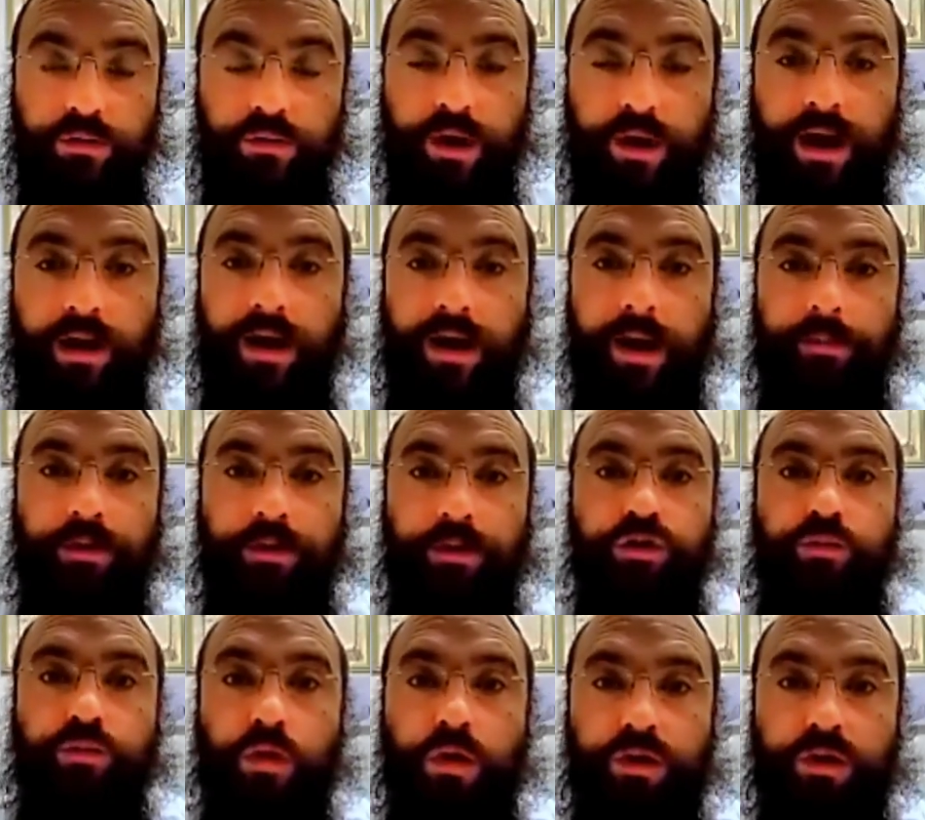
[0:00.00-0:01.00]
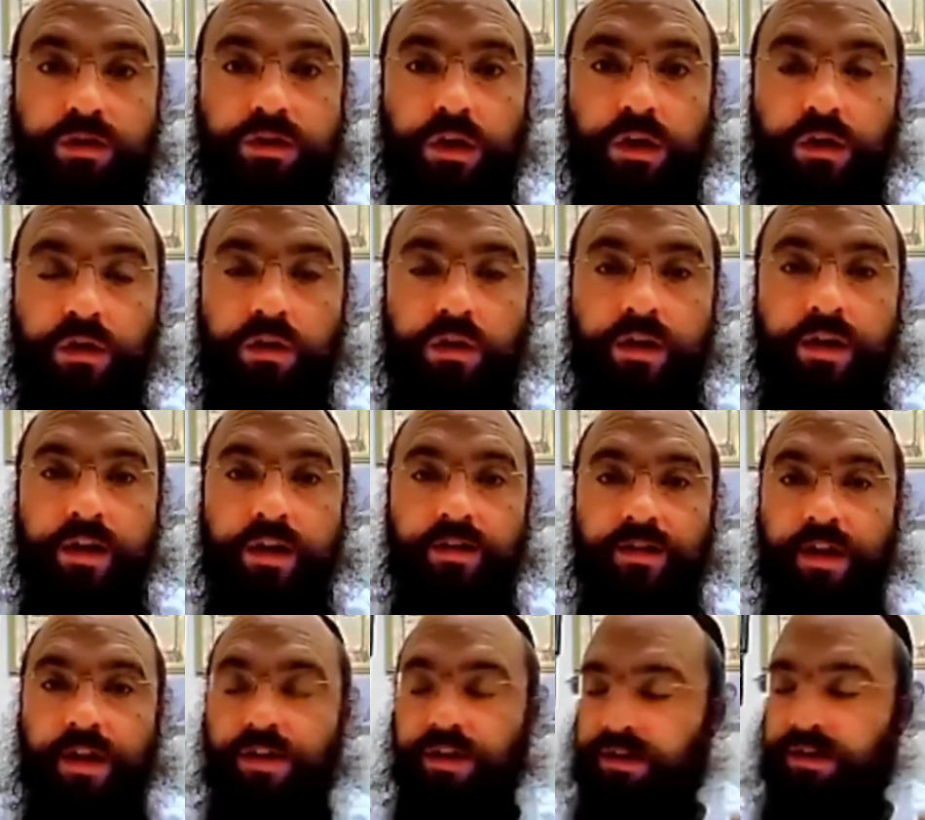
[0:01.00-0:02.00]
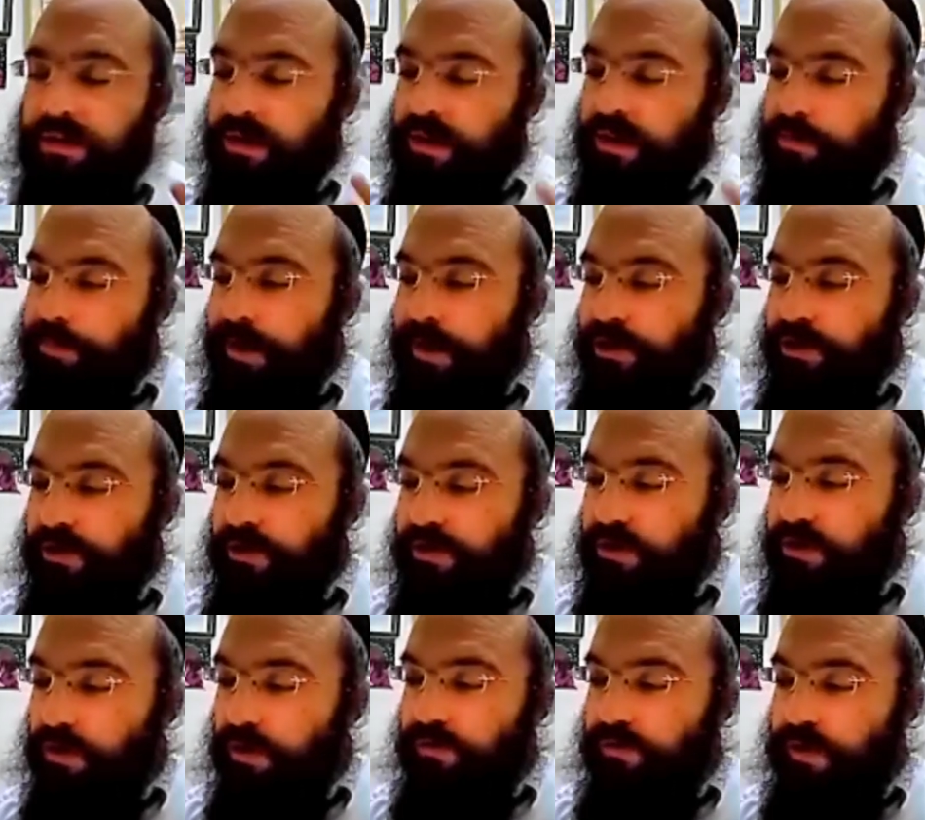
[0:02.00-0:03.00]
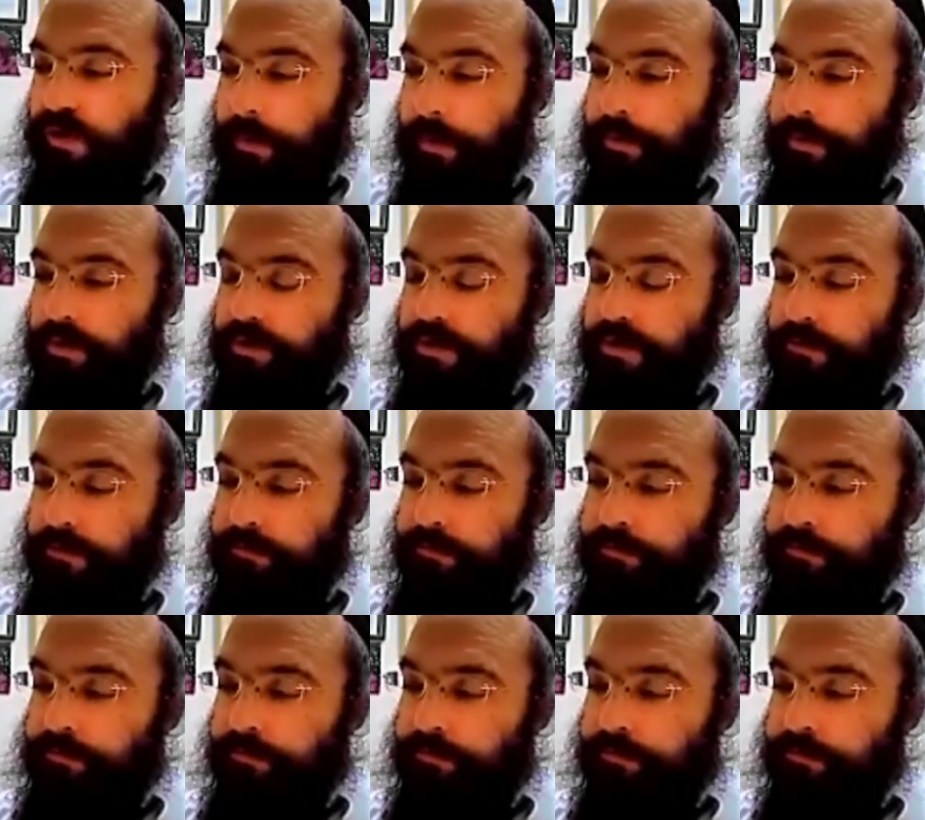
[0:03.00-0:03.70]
wow, how much more so that this is a special zchut for that person.